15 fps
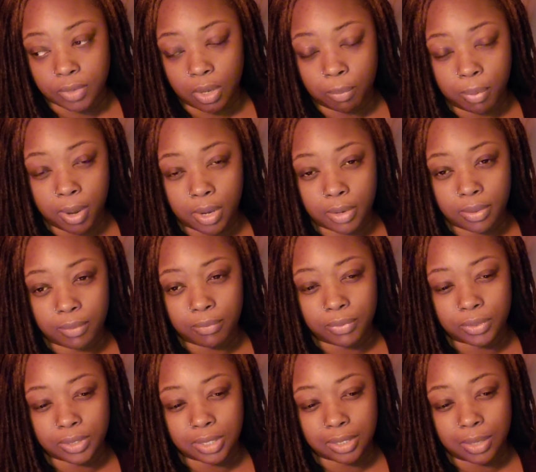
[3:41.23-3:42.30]
a part of them
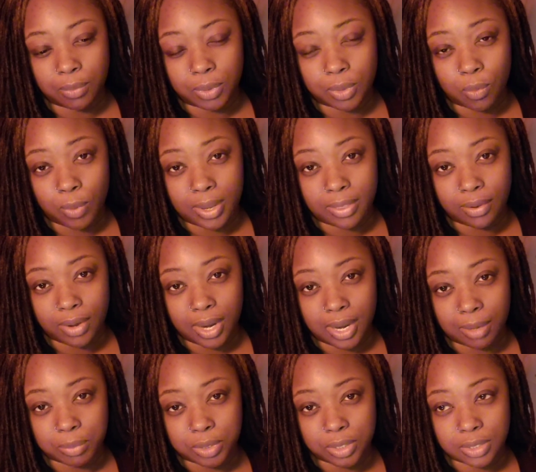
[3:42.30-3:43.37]
feels like they want to weigh their
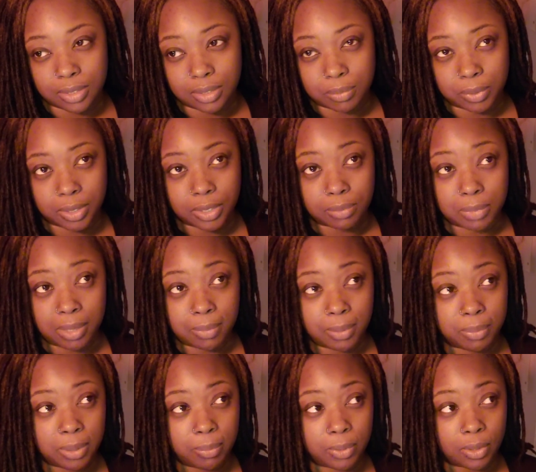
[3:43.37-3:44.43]
options because maybe
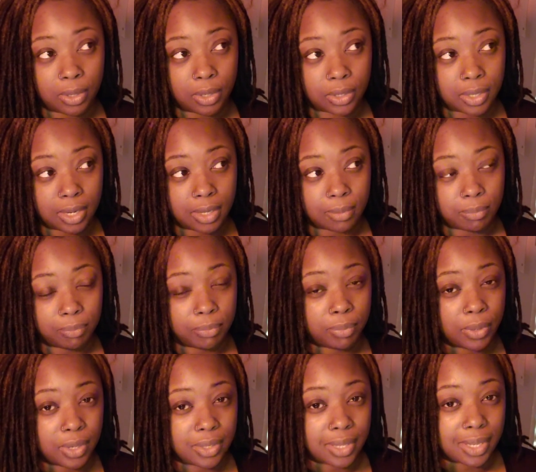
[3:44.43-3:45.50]
people are kind of
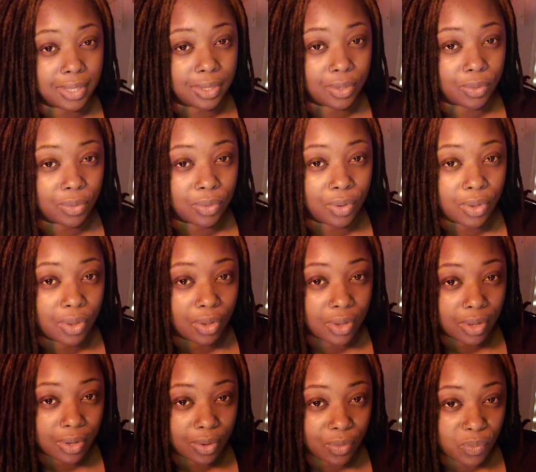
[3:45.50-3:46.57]
putting that little
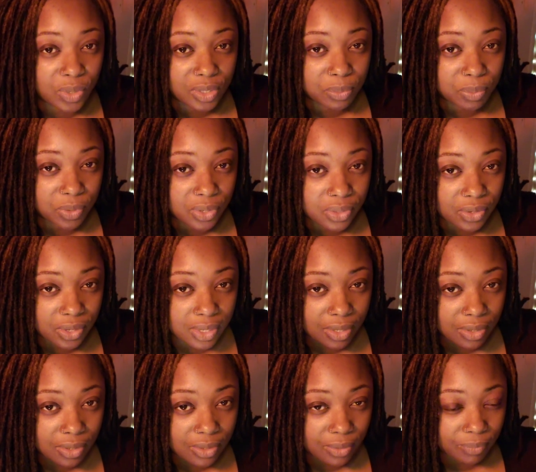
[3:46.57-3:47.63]
whisper in their
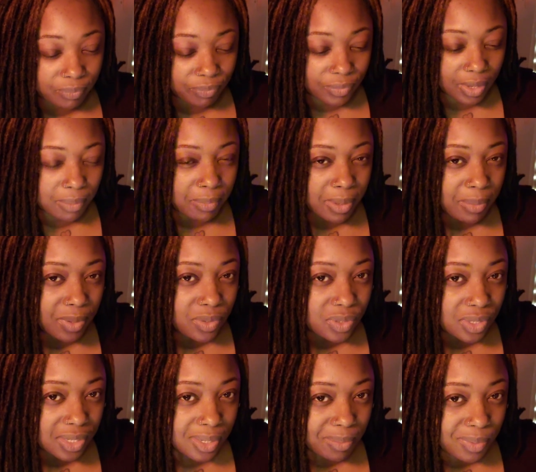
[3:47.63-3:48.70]
ear. Like, maybe you
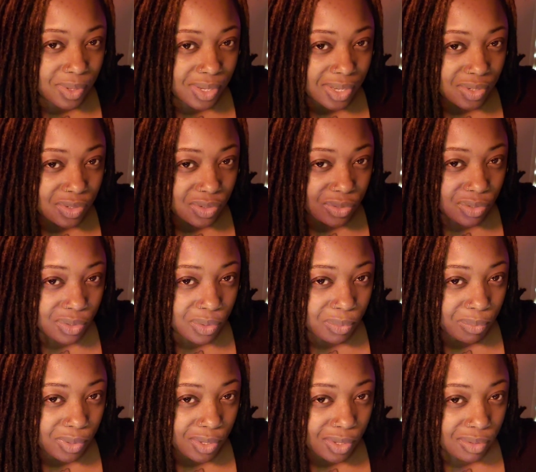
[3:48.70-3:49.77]
should keep looking just a little
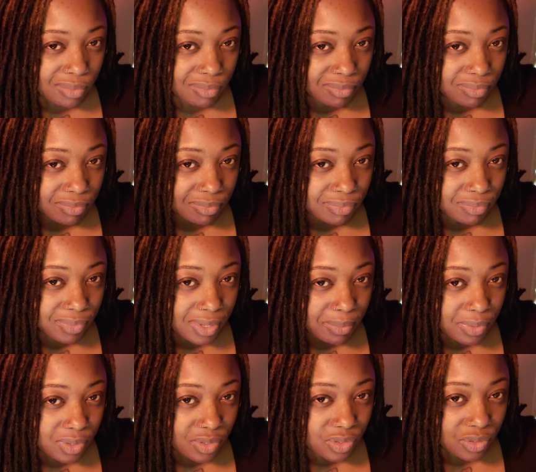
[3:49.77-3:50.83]
bit.
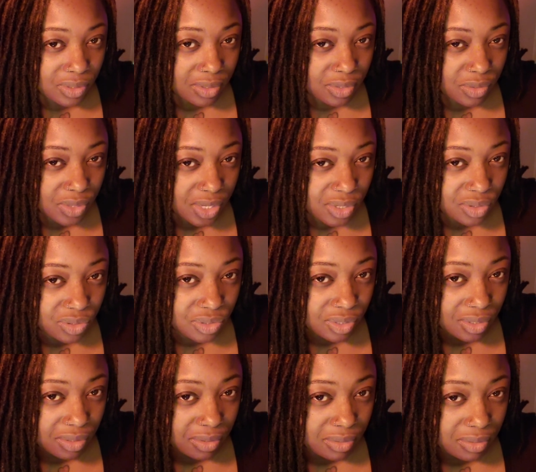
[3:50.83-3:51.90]
Maybe you should. You think you should?